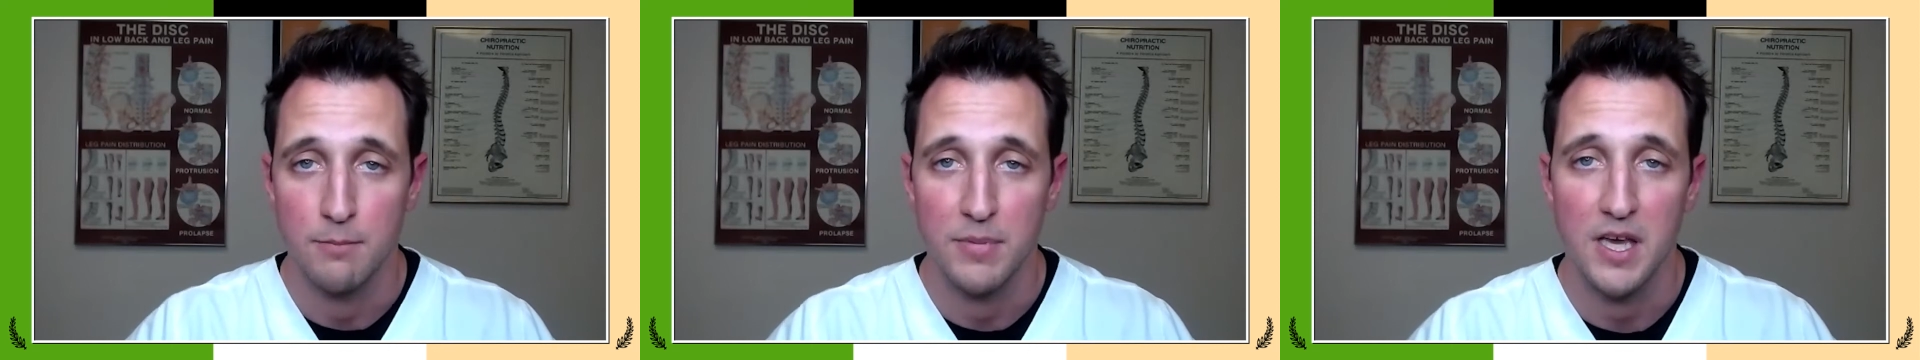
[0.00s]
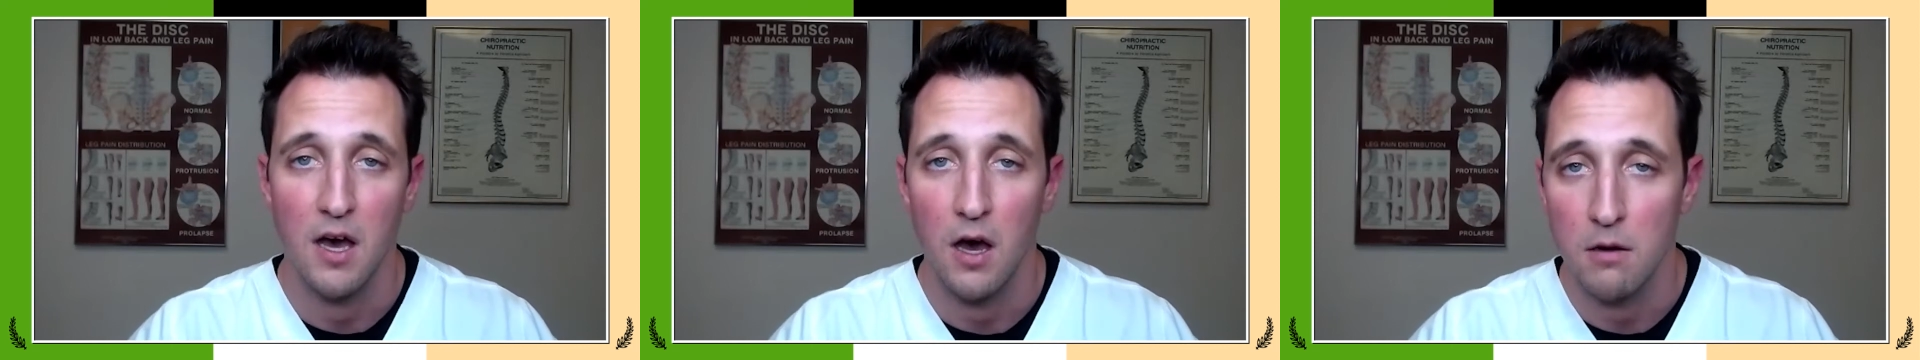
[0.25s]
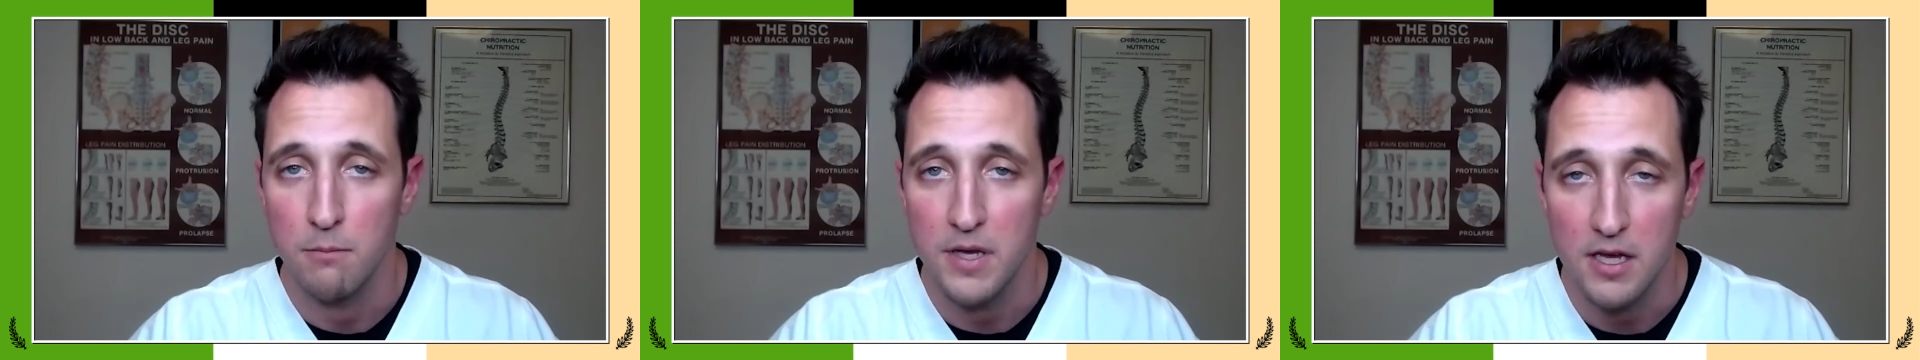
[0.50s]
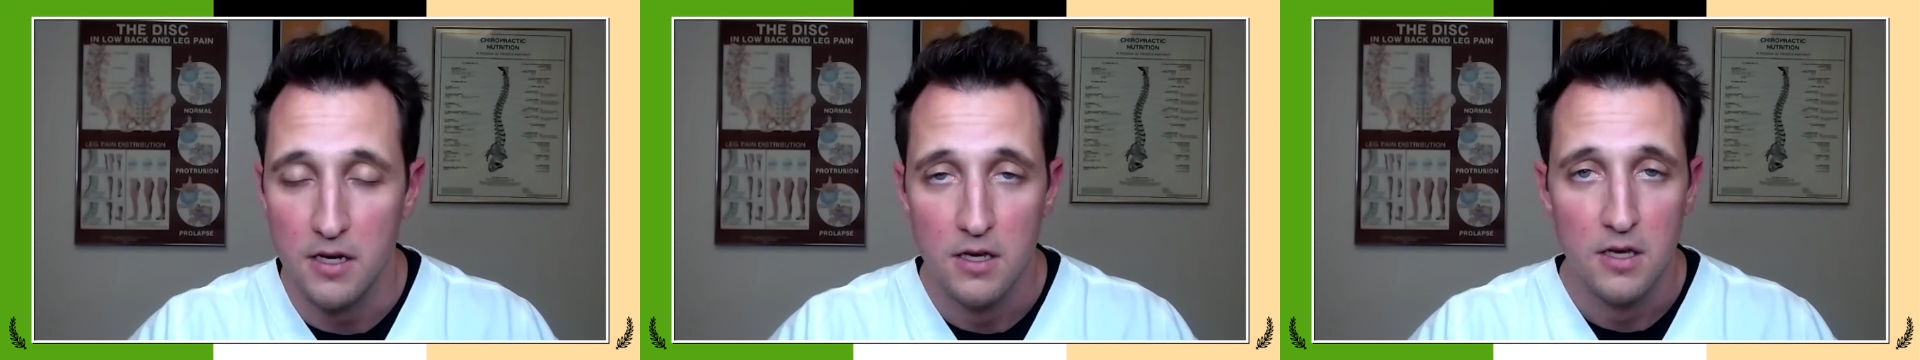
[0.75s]
The Beyond
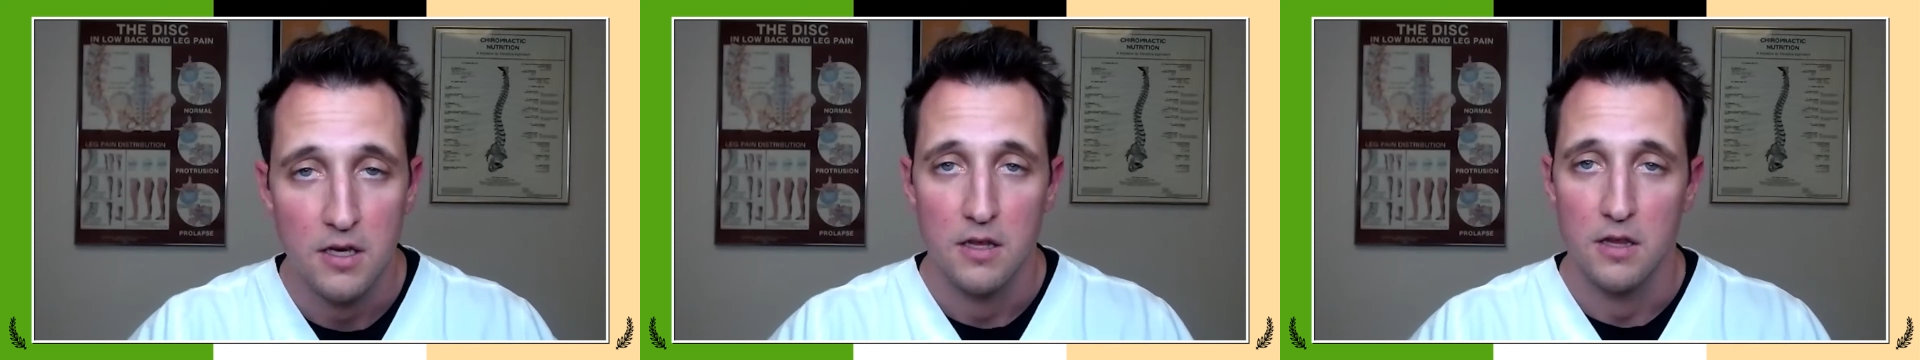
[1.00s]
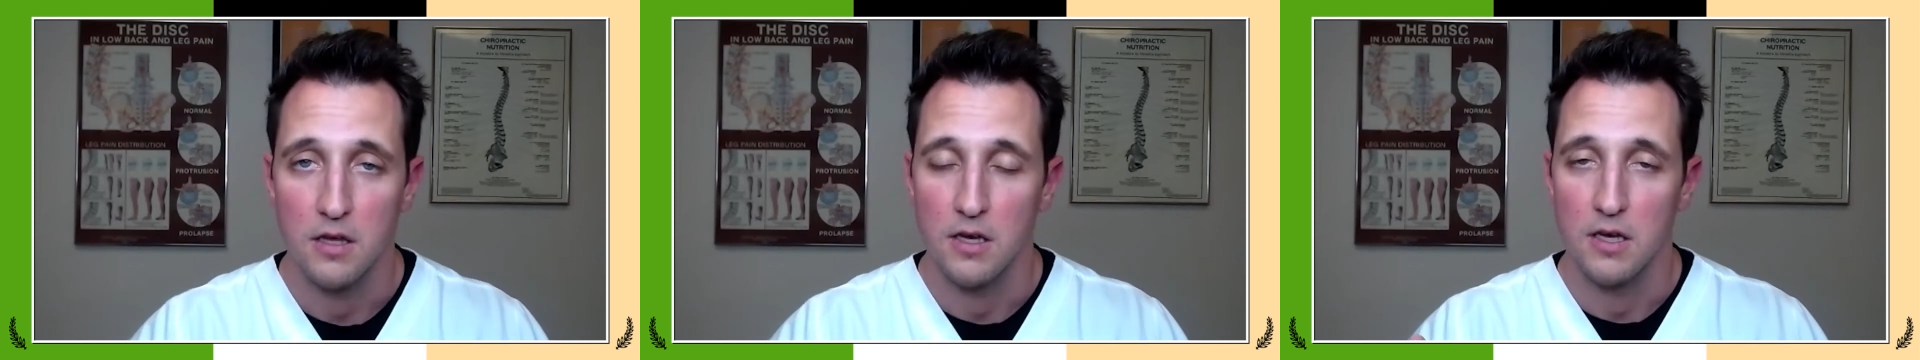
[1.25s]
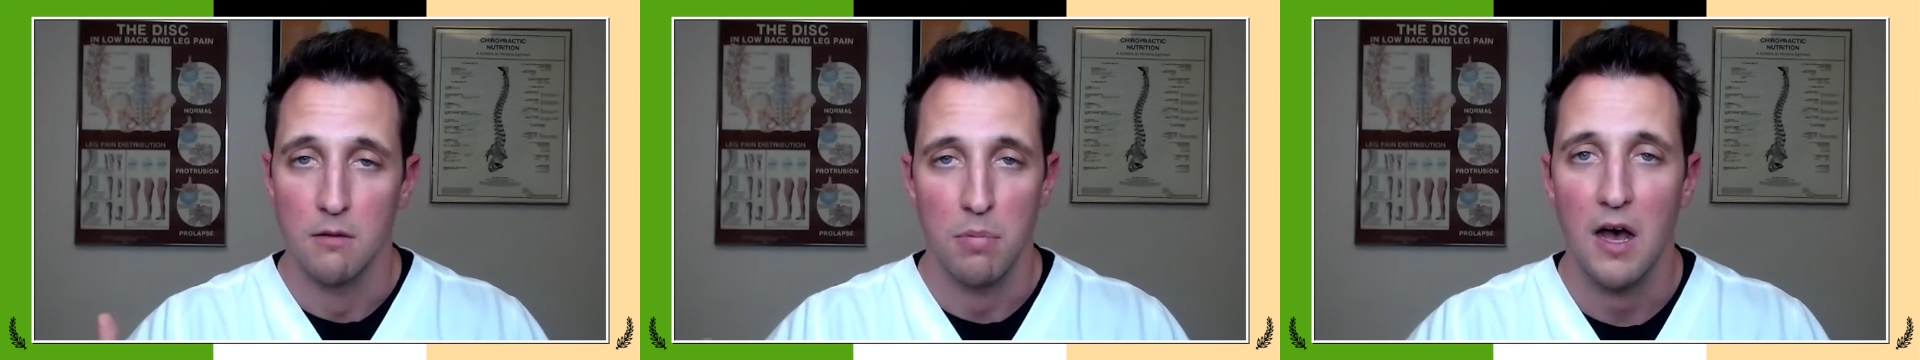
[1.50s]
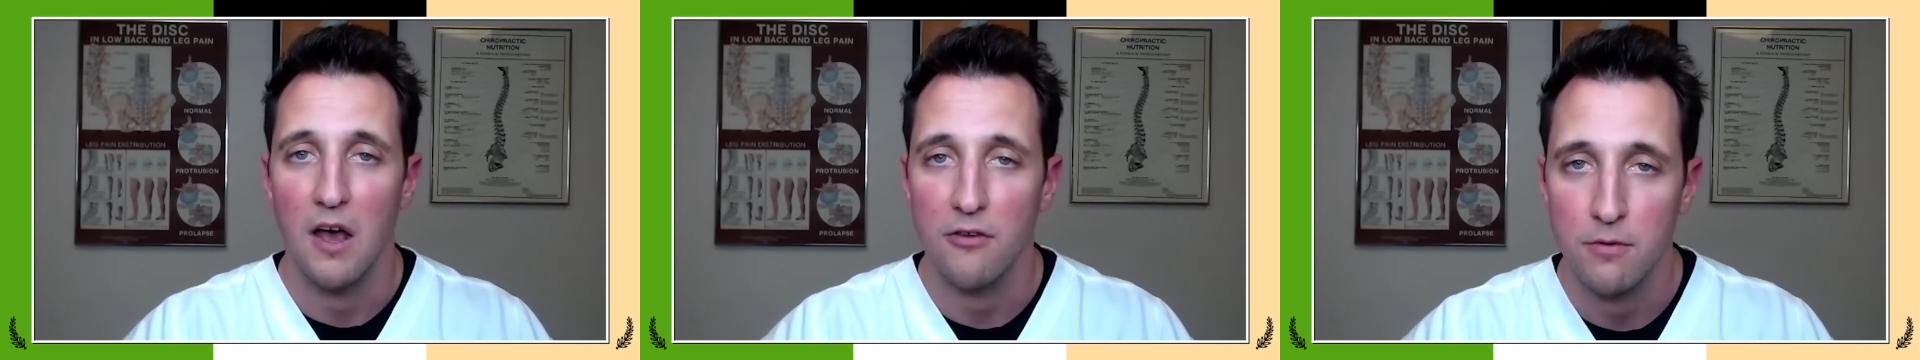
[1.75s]
Meat, the
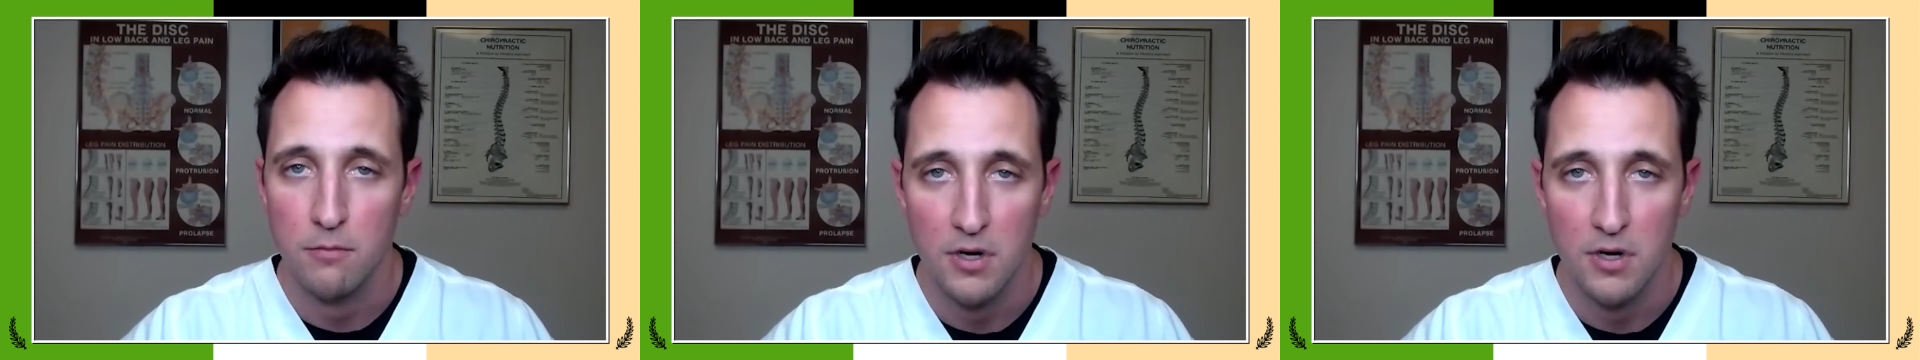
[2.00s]
Impossible